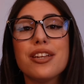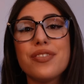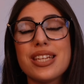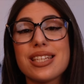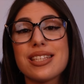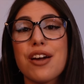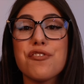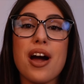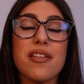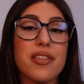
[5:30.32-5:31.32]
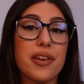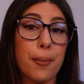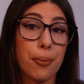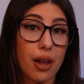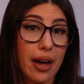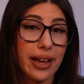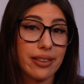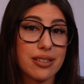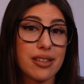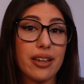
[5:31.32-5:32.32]
of this is that rather than
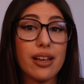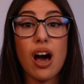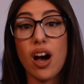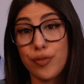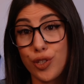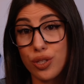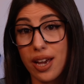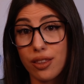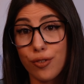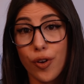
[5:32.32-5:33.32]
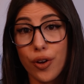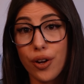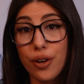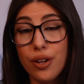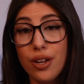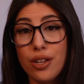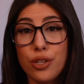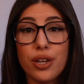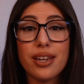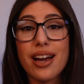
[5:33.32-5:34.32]
applying the setting after you take the photo, you can